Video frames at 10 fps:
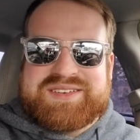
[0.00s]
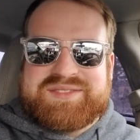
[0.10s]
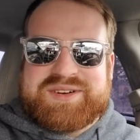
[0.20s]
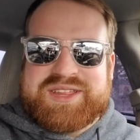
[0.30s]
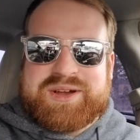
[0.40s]

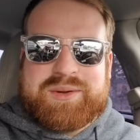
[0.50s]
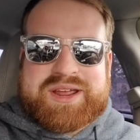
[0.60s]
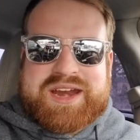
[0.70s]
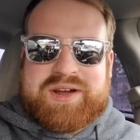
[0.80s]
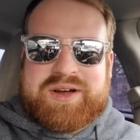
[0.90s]
really holding
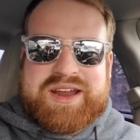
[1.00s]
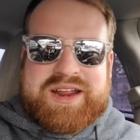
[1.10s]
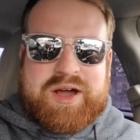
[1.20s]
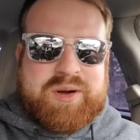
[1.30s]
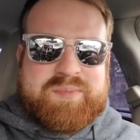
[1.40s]
any on to any
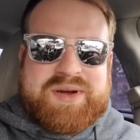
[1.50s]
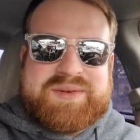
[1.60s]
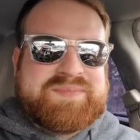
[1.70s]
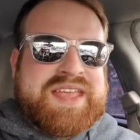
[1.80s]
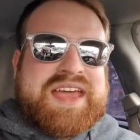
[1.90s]
hope but
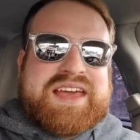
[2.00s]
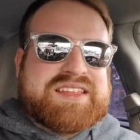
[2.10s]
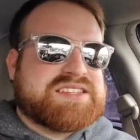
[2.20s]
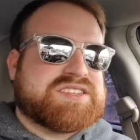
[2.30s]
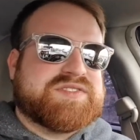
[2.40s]
at
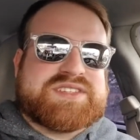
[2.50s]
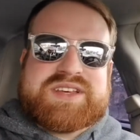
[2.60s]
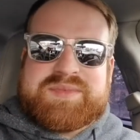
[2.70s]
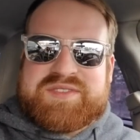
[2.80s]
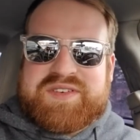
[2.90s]
least it's
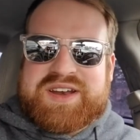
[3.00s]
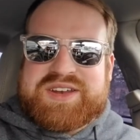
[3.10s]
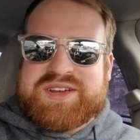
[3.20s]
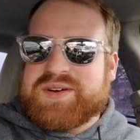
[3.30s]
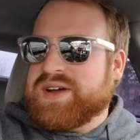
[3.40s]
something fun to
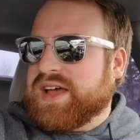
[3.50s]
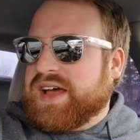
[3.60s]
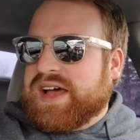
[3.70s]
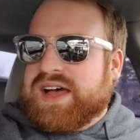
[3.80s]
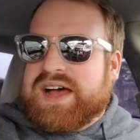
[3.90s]
do
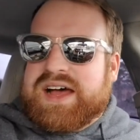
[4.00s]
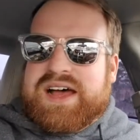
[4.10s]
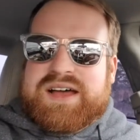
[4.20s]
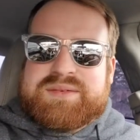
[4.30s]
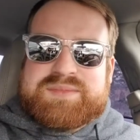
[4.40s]

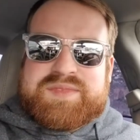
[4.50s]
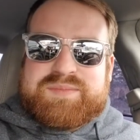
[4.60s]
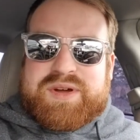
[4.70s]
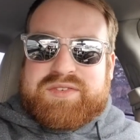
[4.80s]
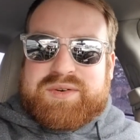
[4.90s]
um,
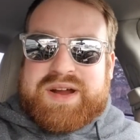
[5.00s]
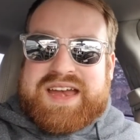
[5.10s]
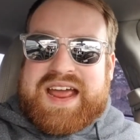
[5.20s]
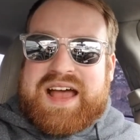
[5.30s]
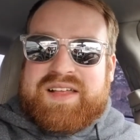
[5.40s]
but for right
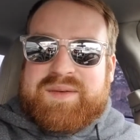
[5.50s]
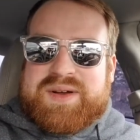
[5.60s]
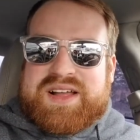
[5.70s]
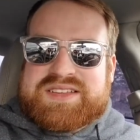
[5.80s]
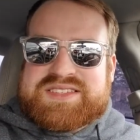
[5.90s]
now
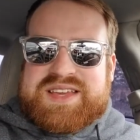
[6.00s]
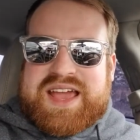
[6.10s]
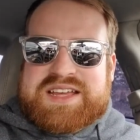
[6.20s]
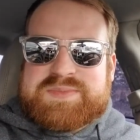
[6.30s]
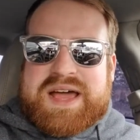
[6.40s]
i'll see you
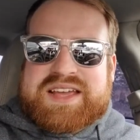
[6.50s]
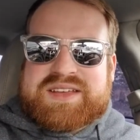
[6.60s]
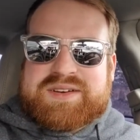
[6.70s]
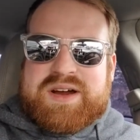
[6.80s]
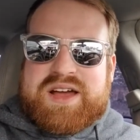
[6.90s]
guys back at the
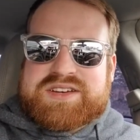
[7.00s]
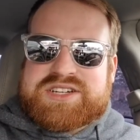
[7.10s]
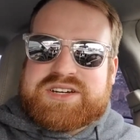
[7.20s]
garage